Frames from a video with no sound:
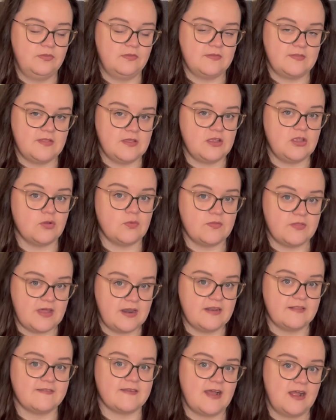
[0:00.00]
that you would then
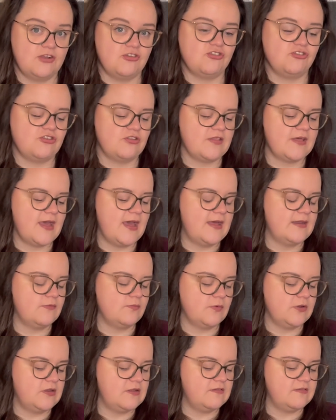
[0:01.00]
attach to the head
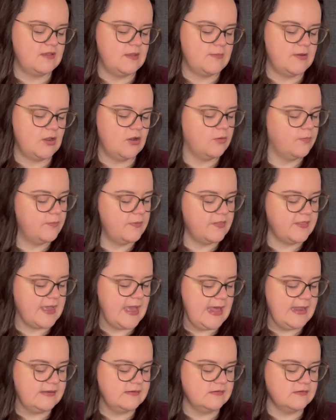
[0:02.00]
when you're seaming it up at the
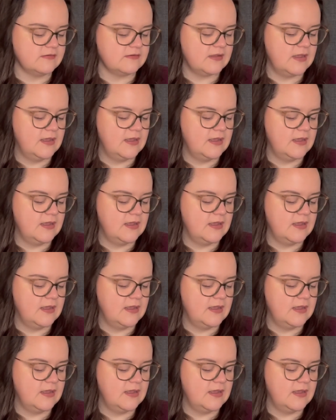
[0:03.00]
end,